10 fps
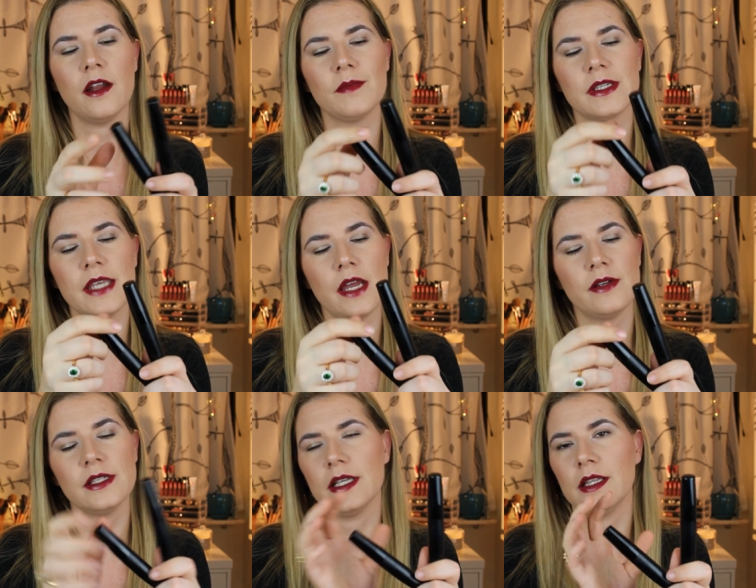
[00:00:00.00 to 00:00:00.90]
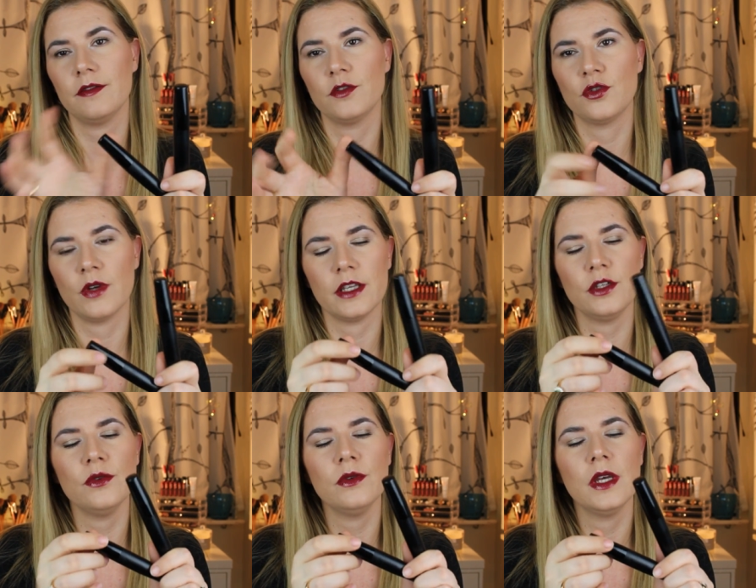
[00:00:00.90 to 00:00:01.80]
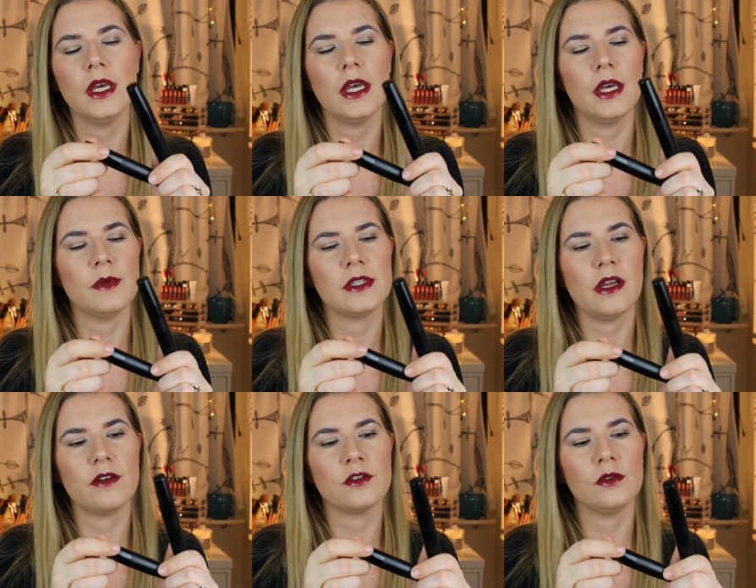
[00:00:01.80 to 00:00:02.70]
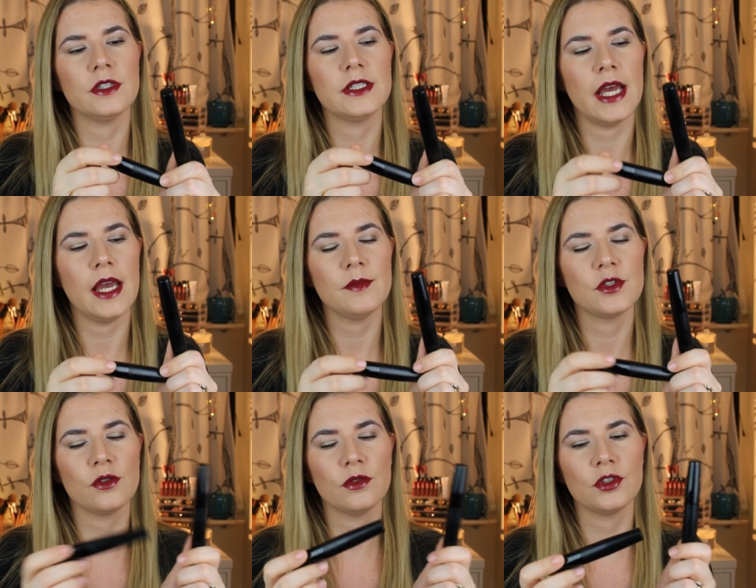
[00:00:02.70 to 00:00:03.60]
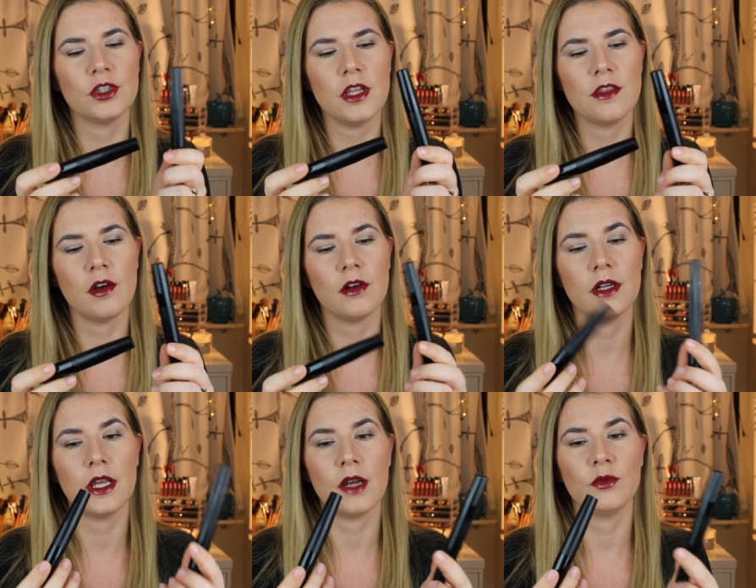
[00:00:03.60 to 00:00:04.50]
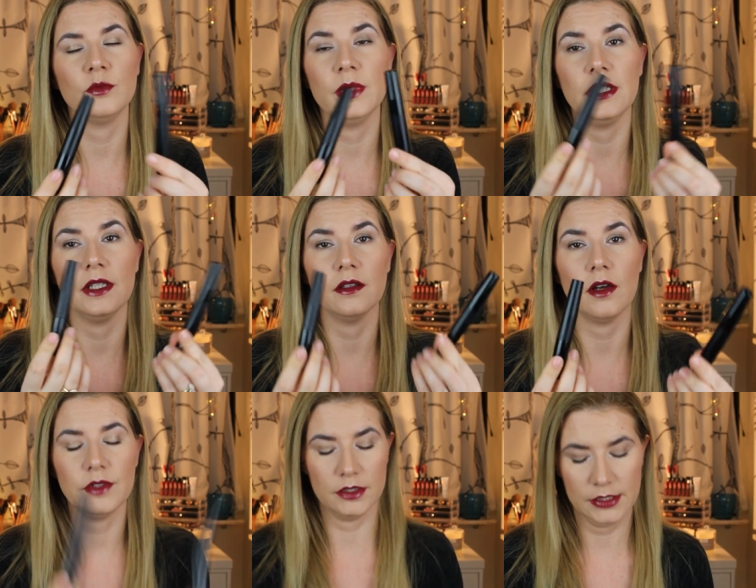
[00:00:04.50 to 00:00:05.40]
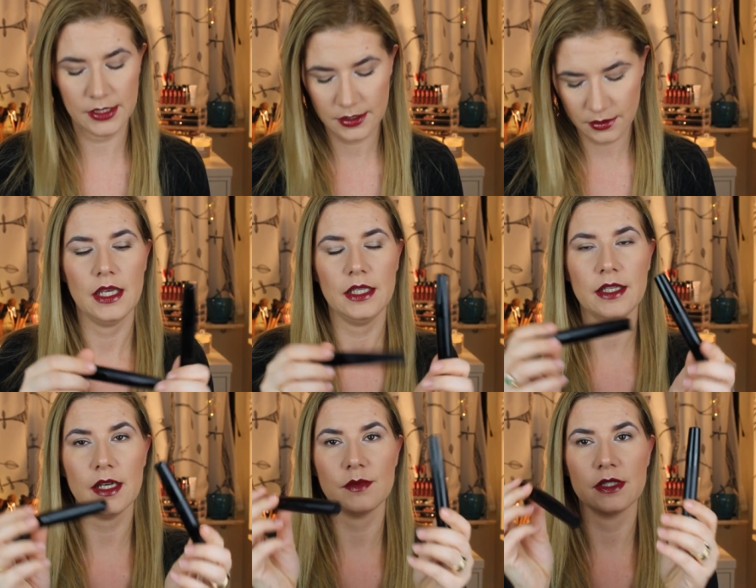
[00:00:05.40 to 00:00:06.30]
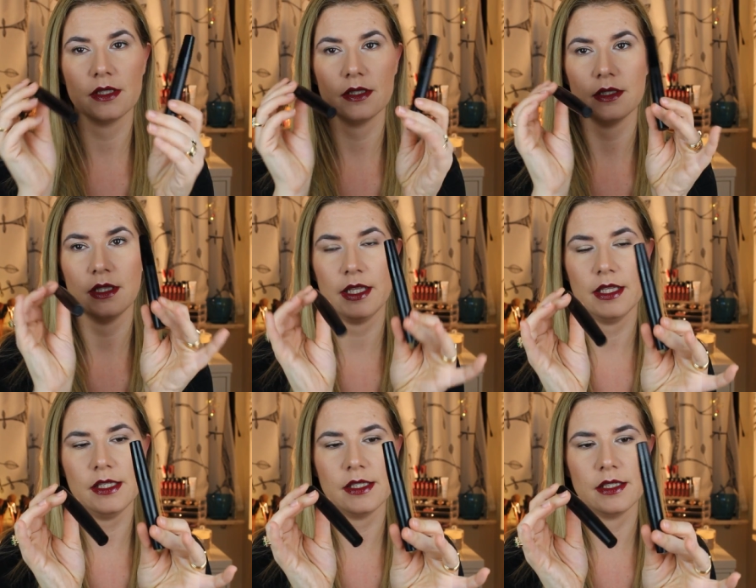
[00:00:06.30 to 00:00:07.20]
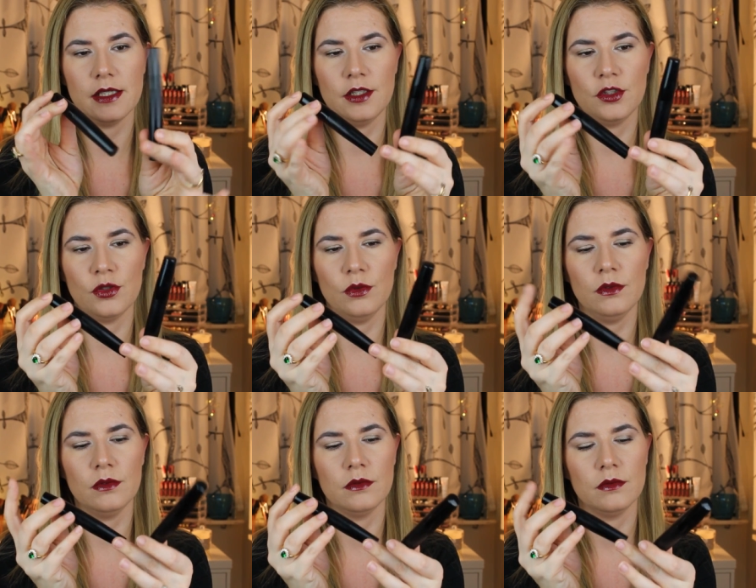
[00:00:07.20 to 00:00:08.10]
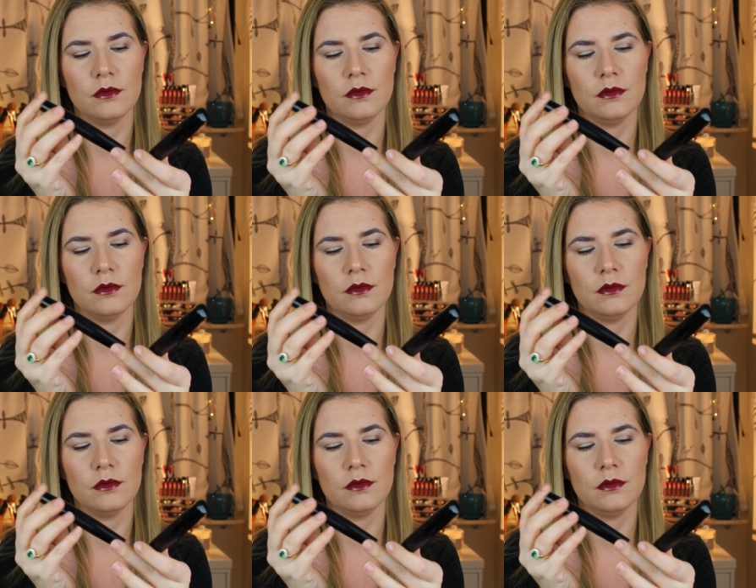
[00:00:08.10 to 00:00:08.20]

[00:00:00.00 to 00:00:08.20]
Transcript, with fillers: love mascaras and love to try new mascaras all the time, so she thought that I would be in love with this. It comes like this, in two.